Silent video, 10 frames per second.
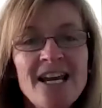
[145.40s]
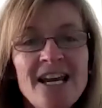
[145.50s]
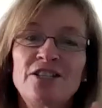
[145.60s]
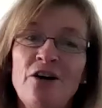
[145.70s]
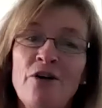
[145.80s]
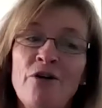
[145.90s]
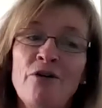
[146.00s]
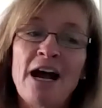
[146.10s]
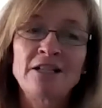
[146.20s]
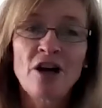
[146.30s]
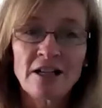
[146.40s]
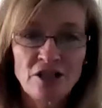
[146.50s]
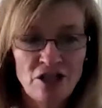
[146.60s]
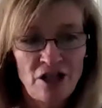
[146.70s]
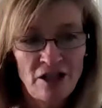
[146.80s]
So I
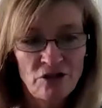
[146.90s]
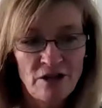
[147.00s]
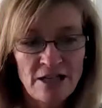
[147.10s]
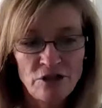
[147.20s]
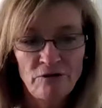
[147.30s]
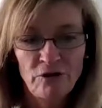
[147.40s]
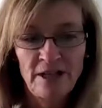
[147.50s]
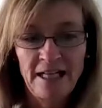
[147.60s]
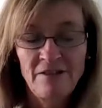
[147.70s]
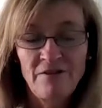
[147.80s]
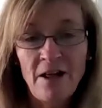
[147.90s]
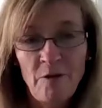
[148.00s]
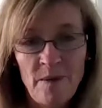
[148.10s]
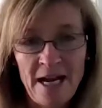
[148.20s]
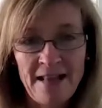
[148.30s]
talked to the director of learning and
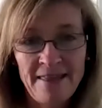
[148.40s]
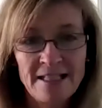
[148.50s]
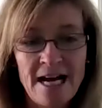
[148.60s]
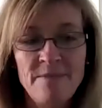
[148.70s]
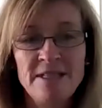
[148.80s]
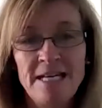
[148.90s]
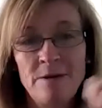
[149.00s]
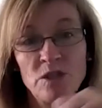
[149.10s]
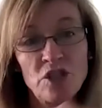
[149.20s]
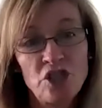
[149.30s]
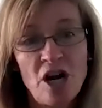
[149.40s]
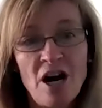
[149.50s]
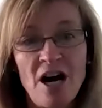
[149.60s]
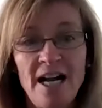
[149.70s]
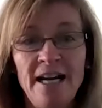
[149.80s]
development at the time, his name was
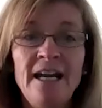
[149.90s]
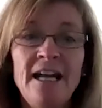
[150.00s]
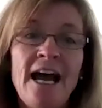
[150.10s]
John,